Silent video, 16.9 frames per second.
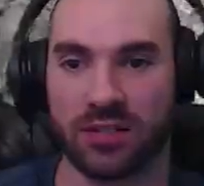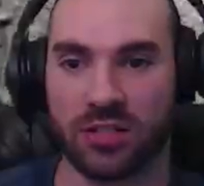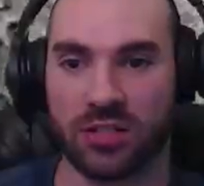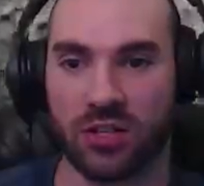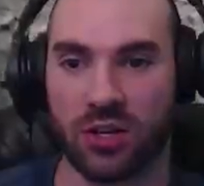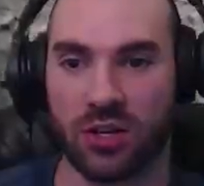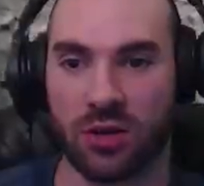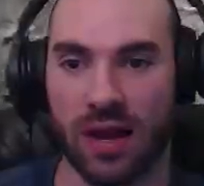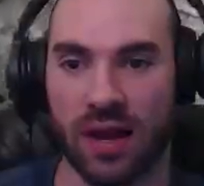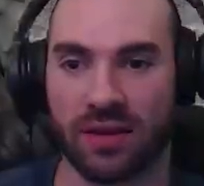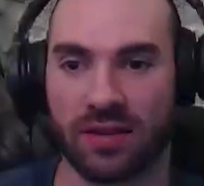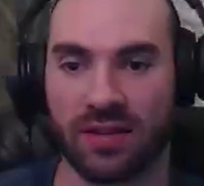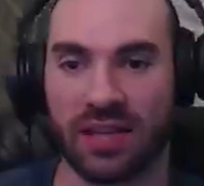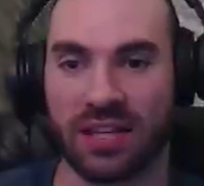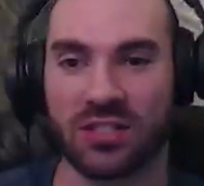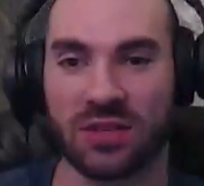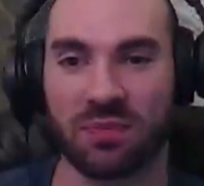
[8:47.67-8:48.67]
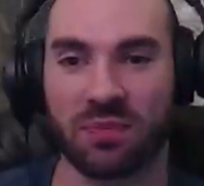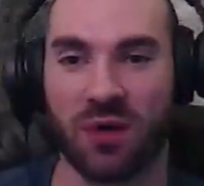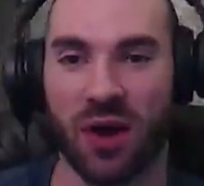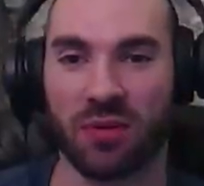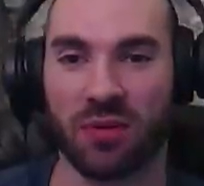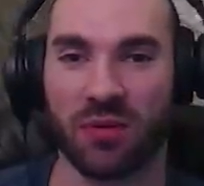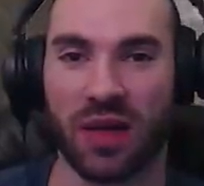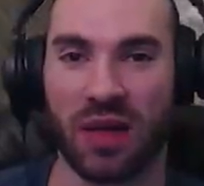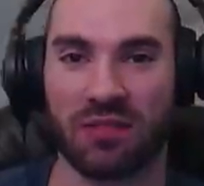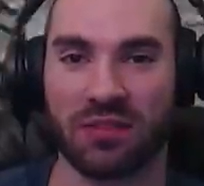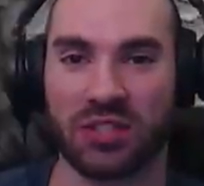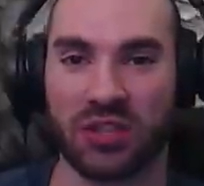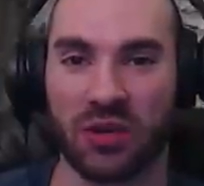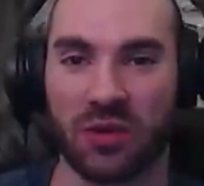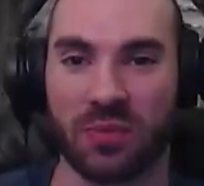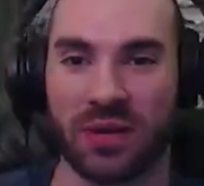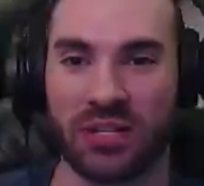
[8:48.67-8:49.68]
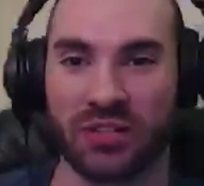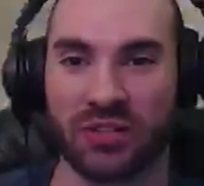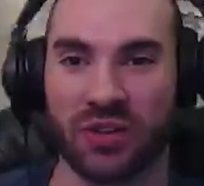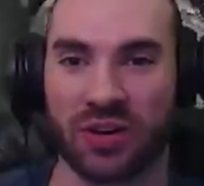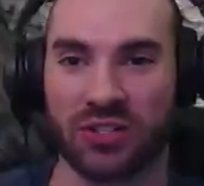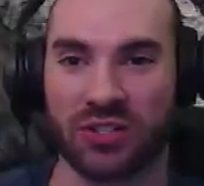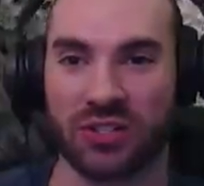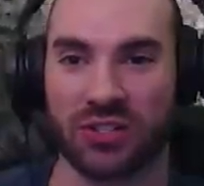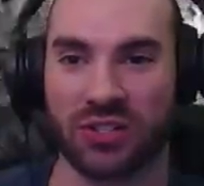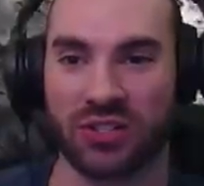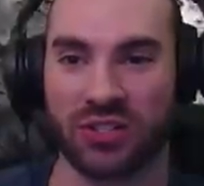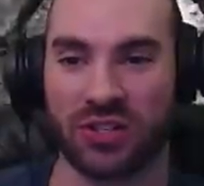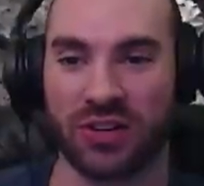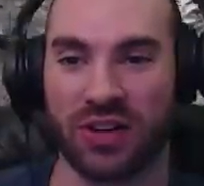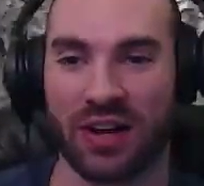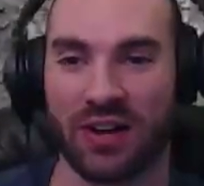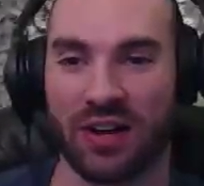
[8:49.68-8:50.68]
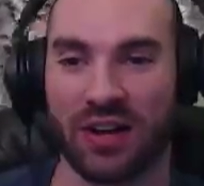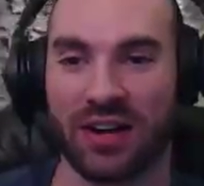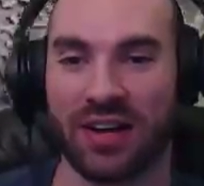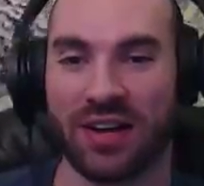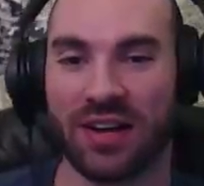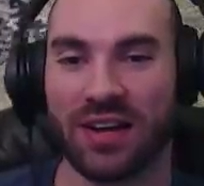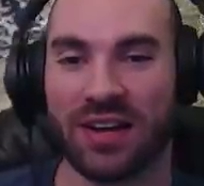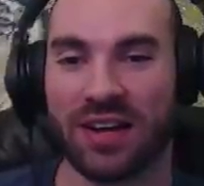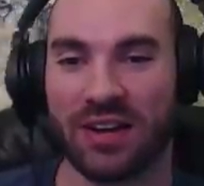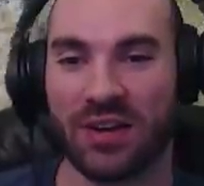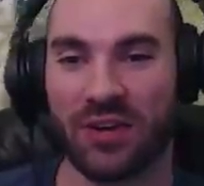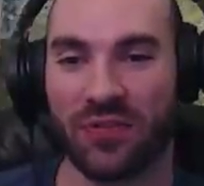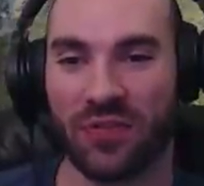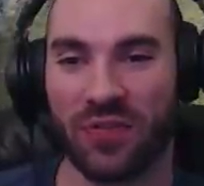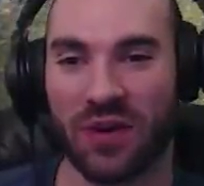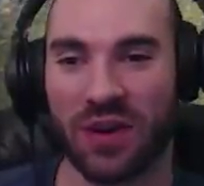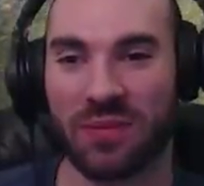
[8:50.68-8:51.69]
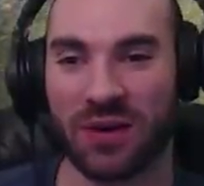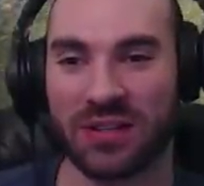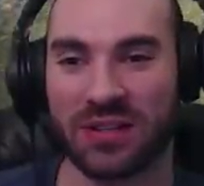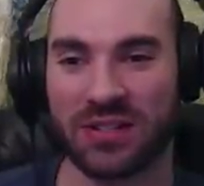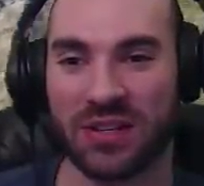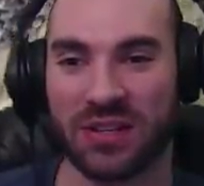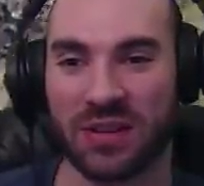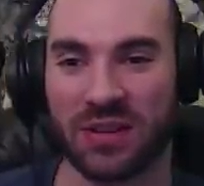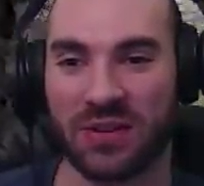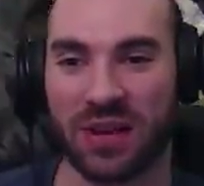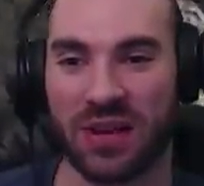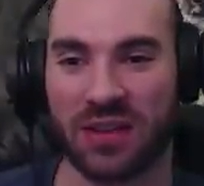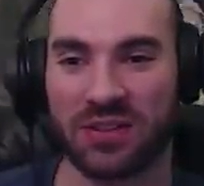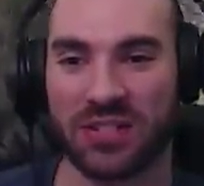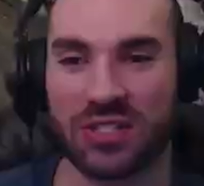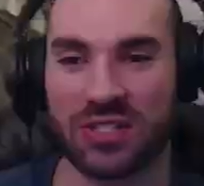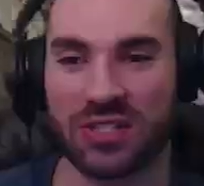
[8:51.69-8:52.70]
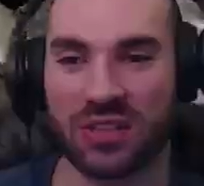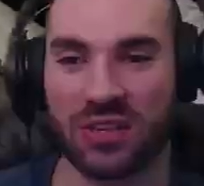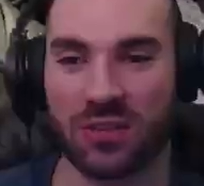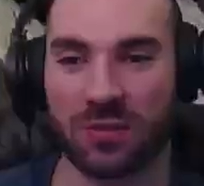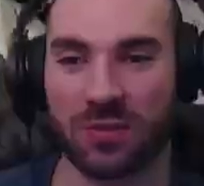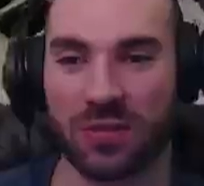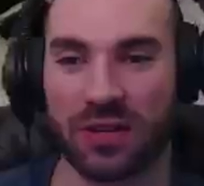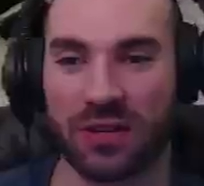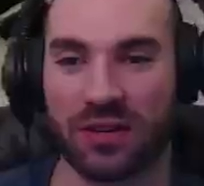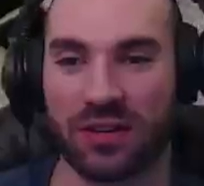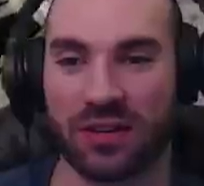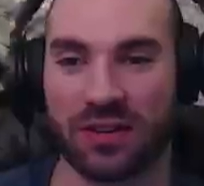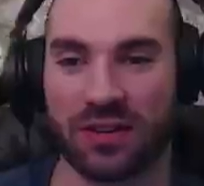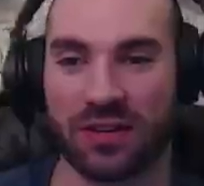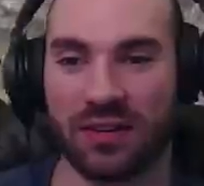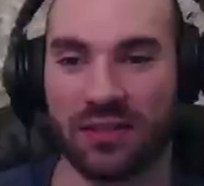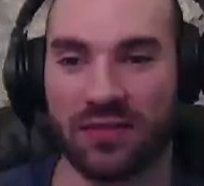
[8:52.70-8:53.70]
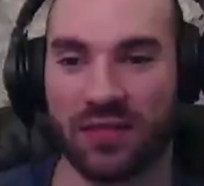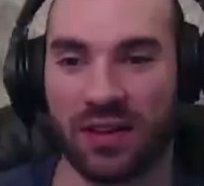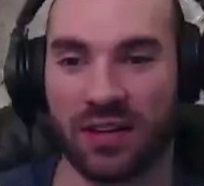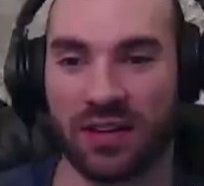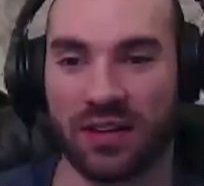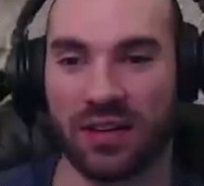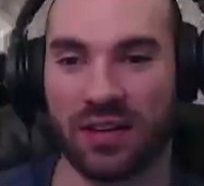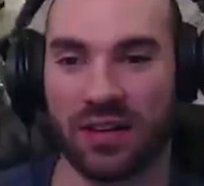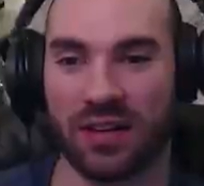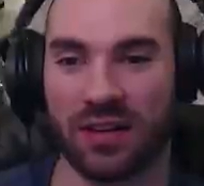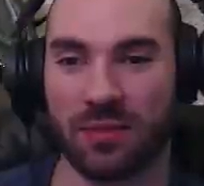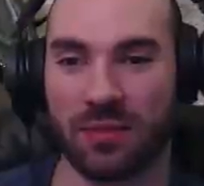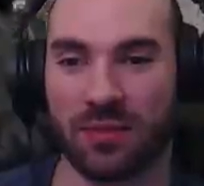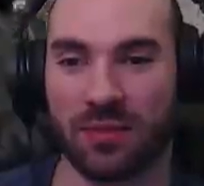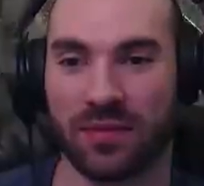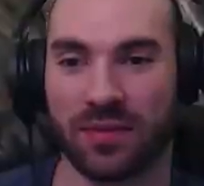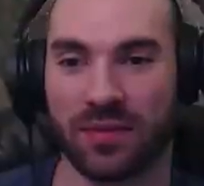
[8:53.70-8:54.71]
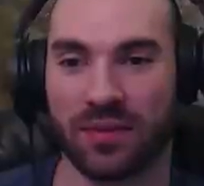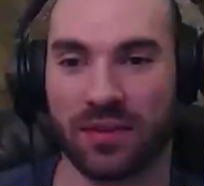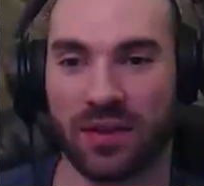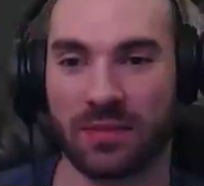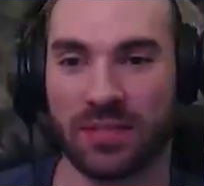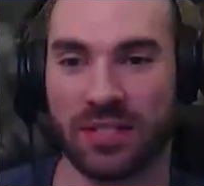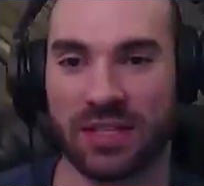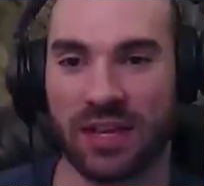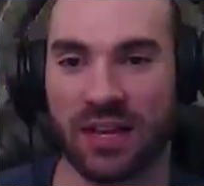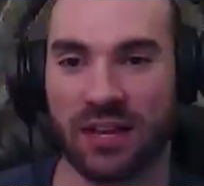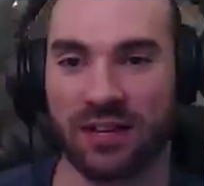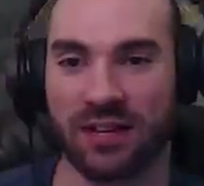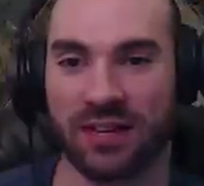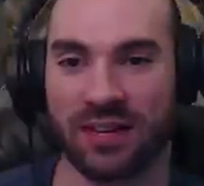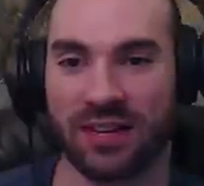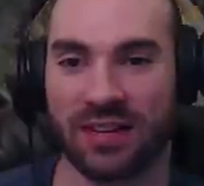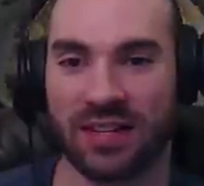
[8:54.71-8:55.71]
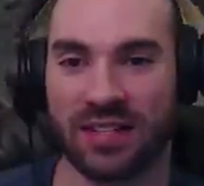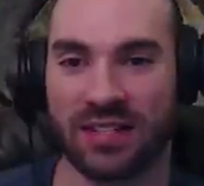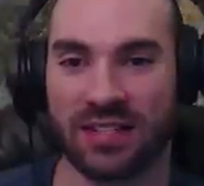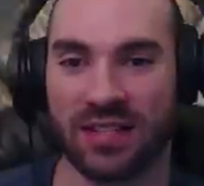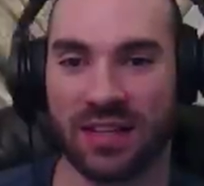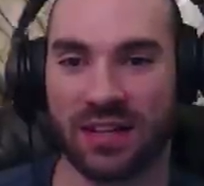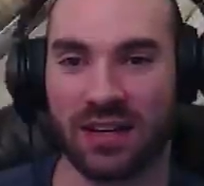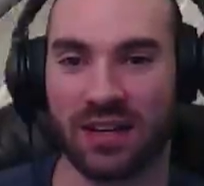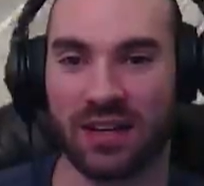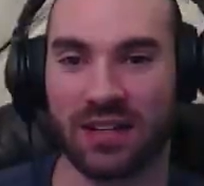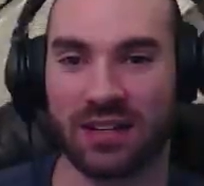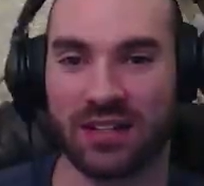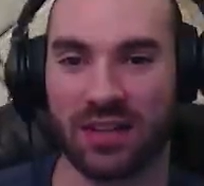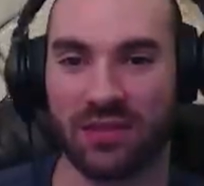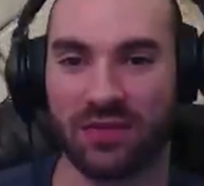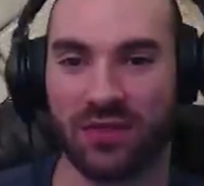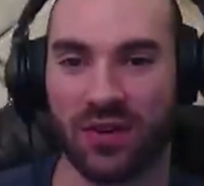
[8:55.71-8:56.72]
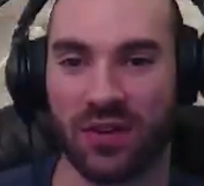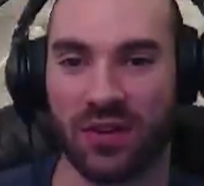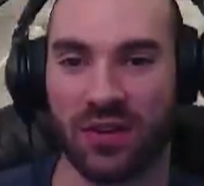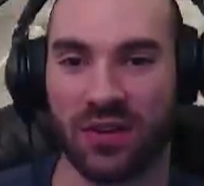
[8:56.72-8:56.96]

so bad. That's the problem with having so many structures in a certain area. Your frame rate's gonna go down just a little bit. If I can get him up, I'm scared. He's he's gonna fall down